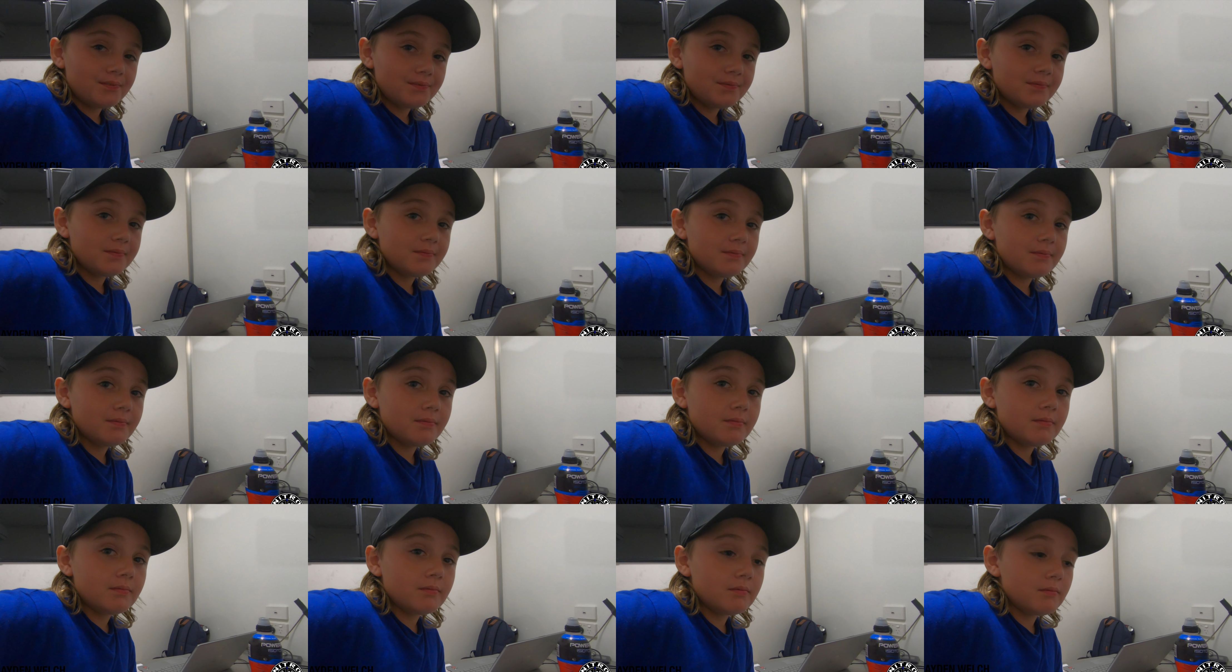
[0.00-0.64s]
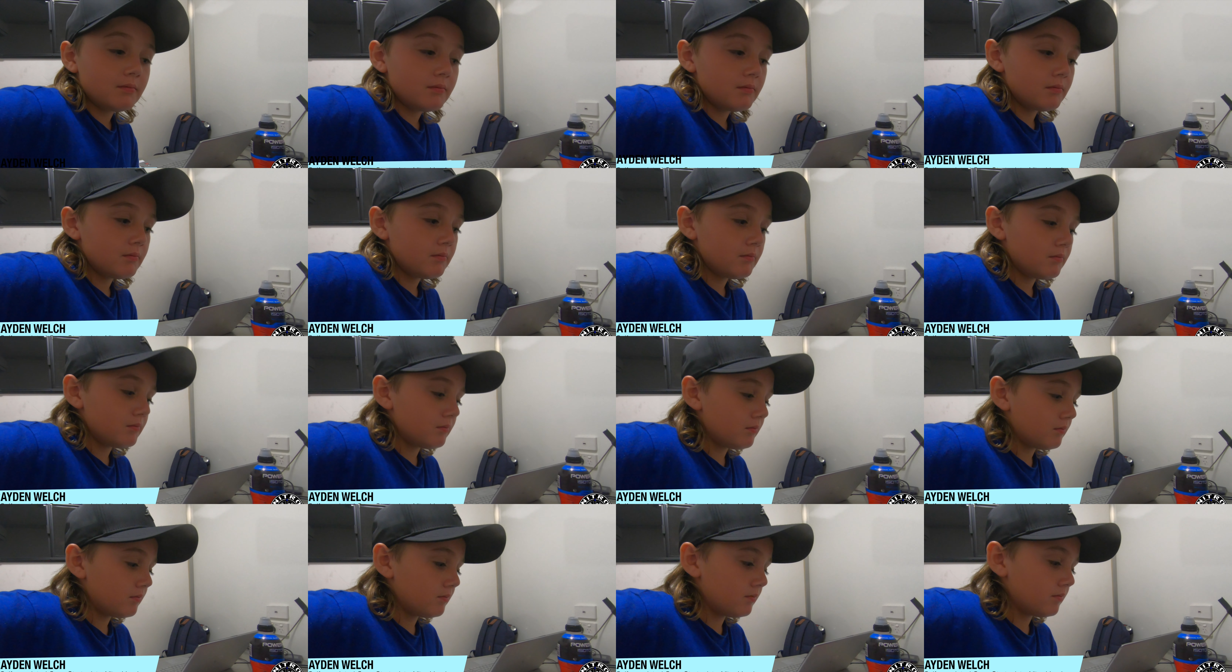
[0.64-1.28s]
Have you got any um,
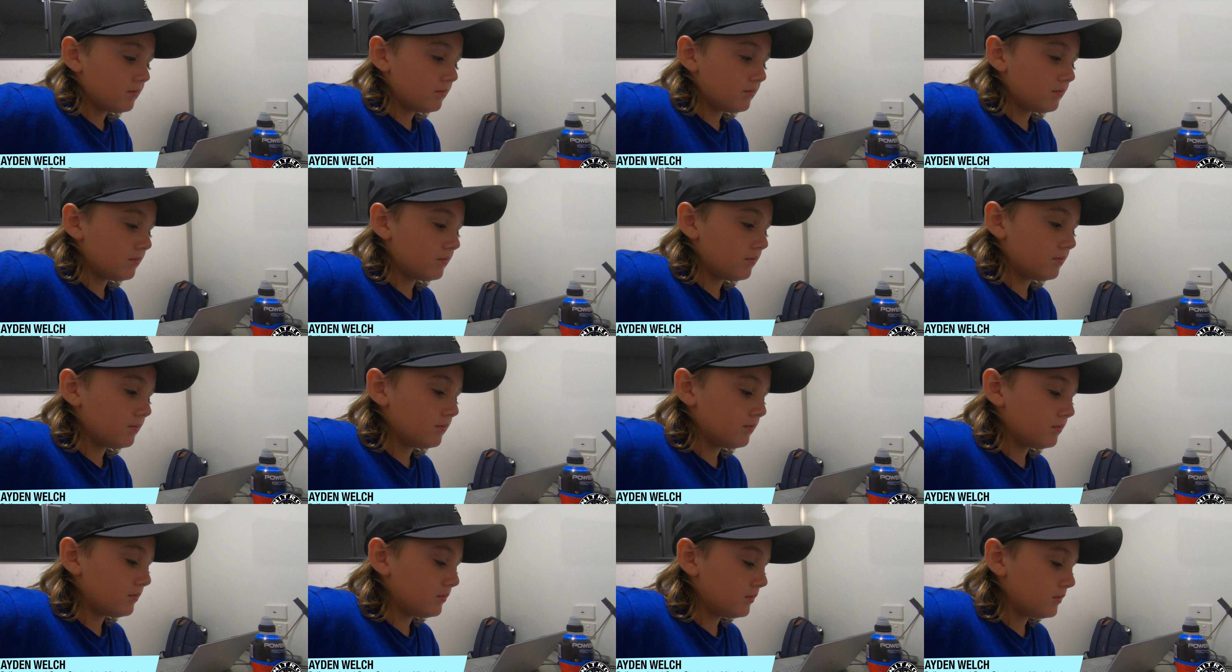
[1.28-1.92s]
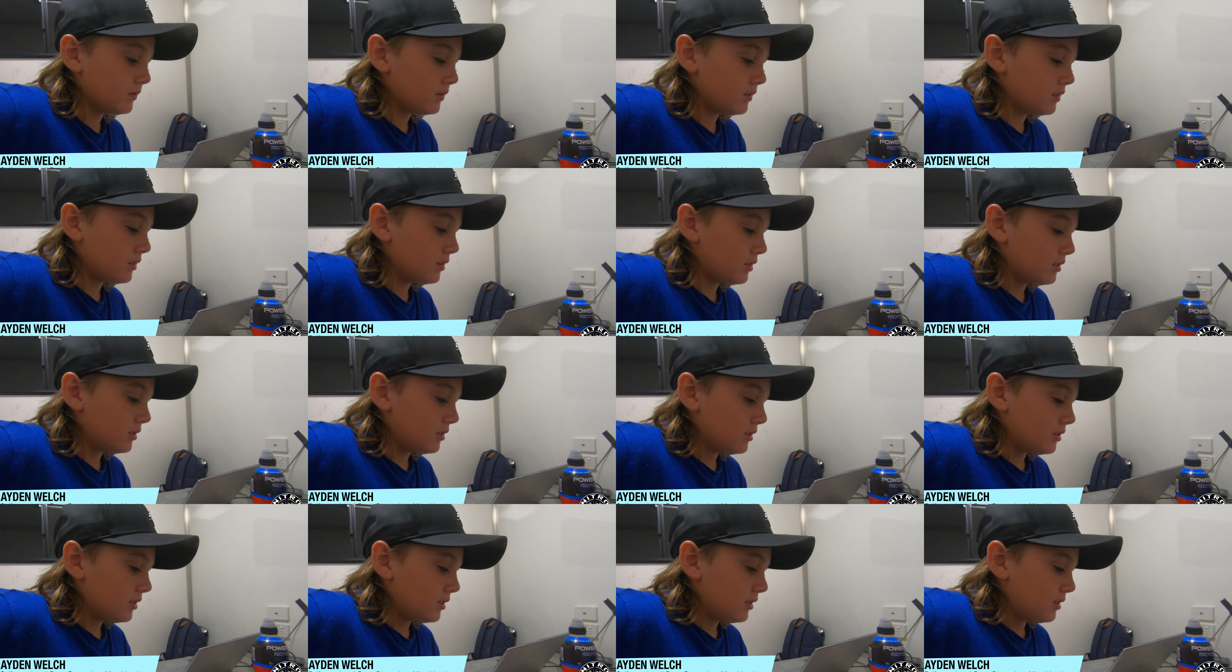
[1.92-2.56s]
tips for the student here?
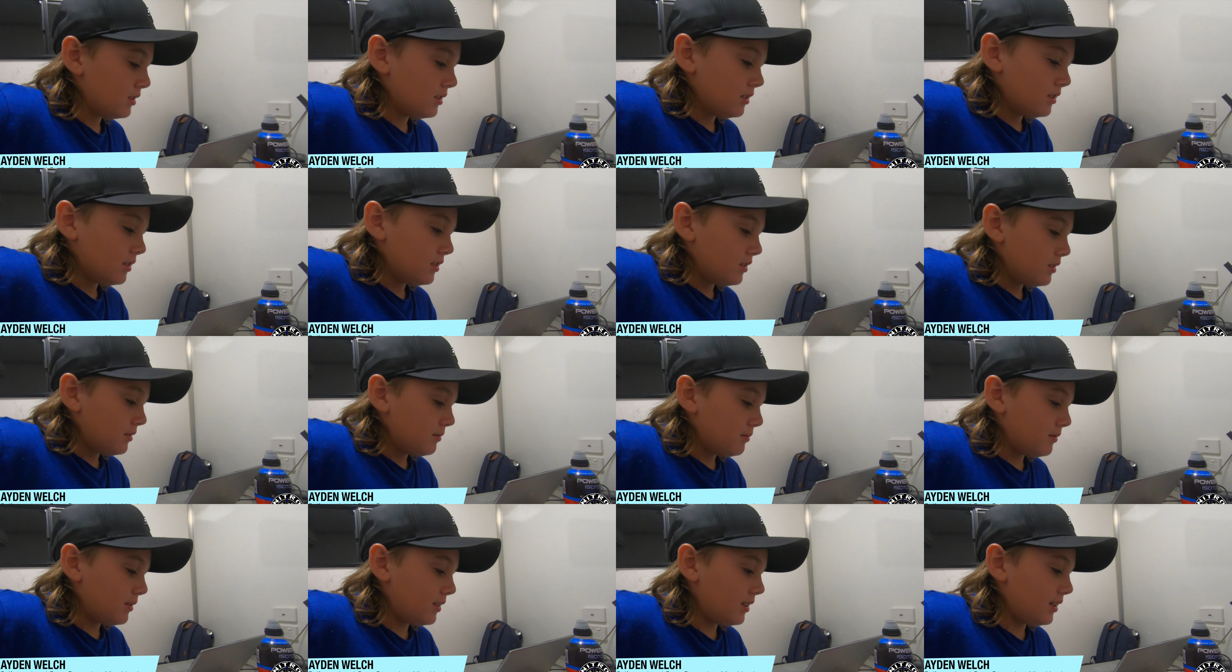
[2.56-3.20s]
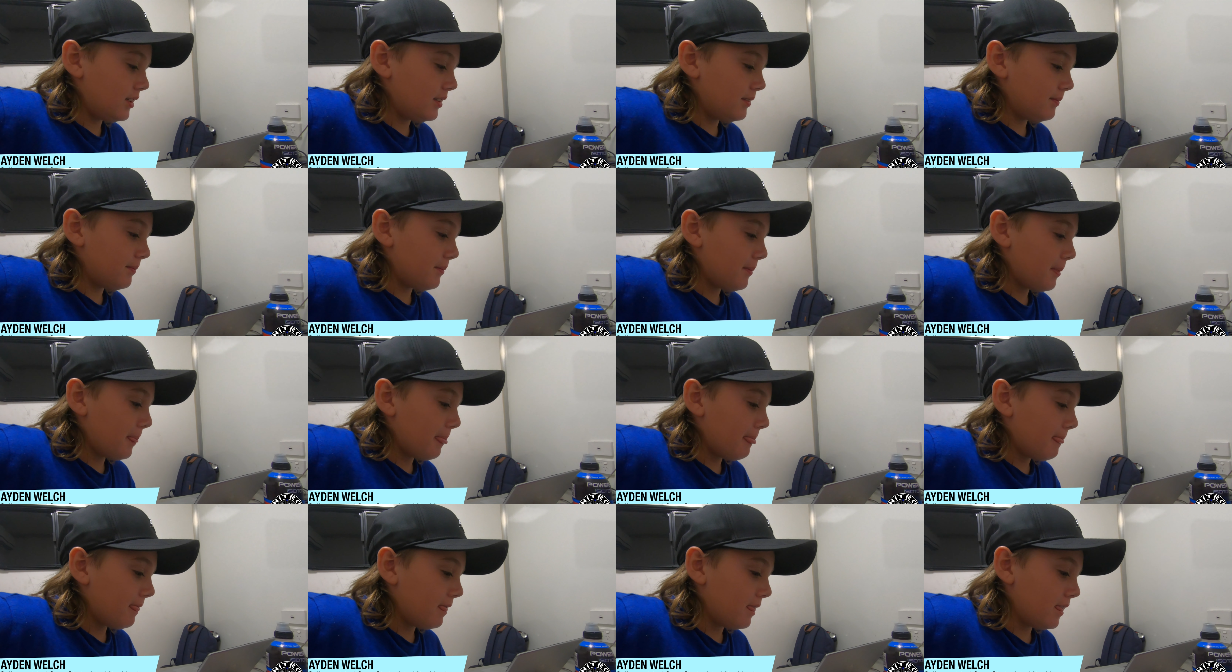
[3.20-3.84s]
No.
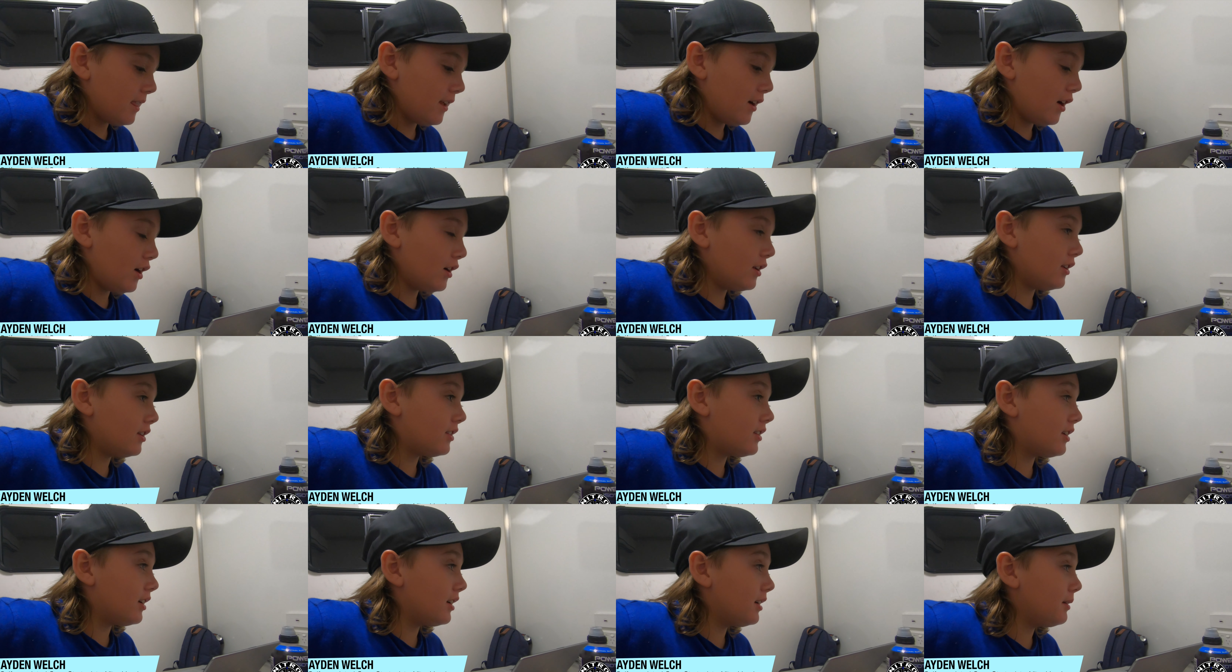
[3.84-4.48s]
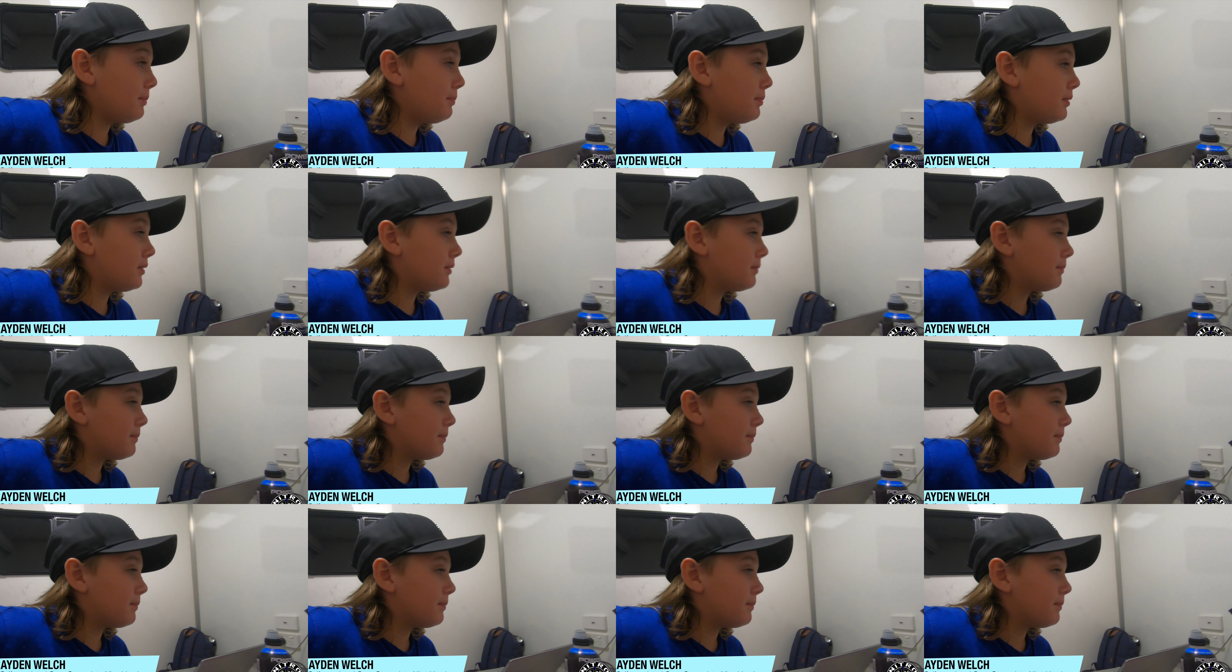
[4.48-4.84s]
The only tip